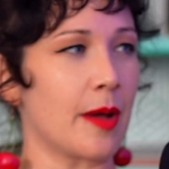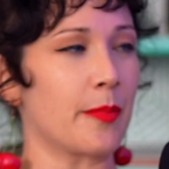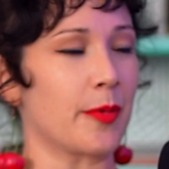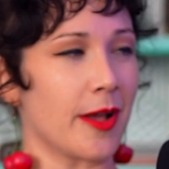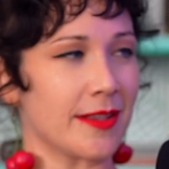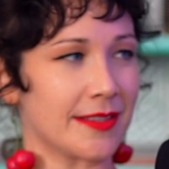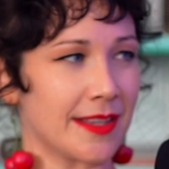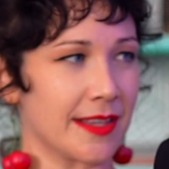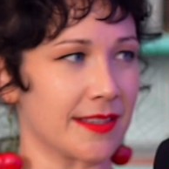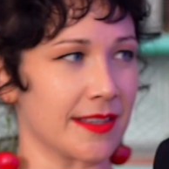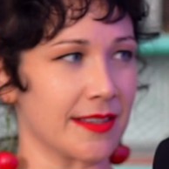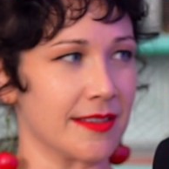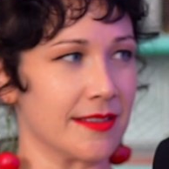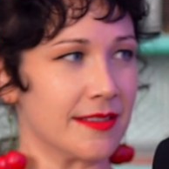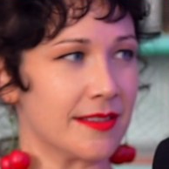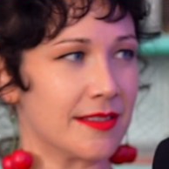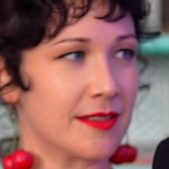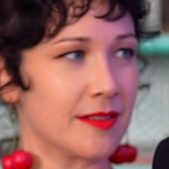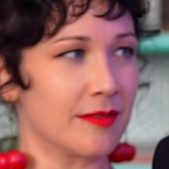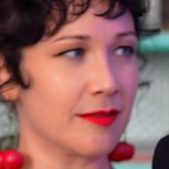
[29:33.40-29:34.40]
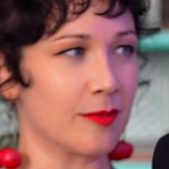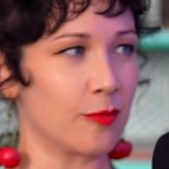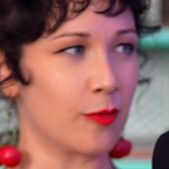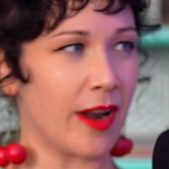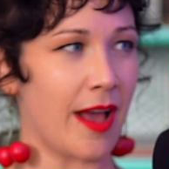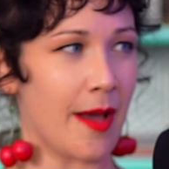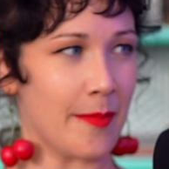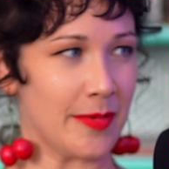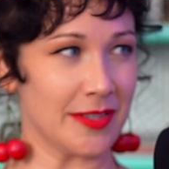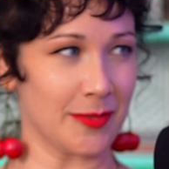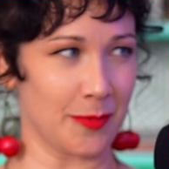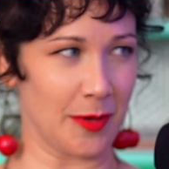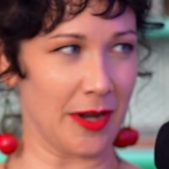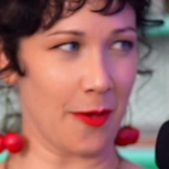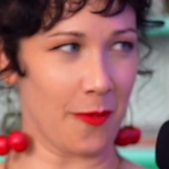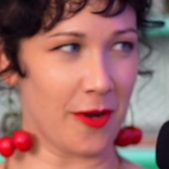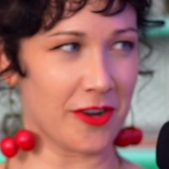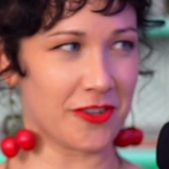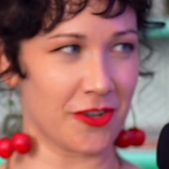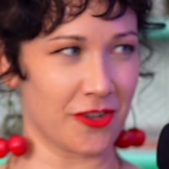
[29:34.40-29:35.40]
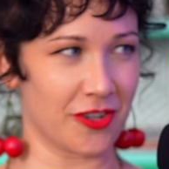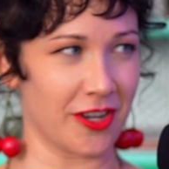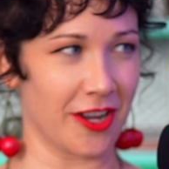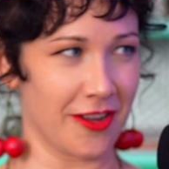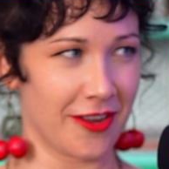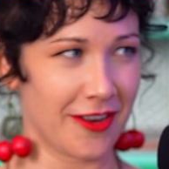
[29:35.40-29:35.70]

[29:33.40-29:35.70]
process is what happens when I watch your shit.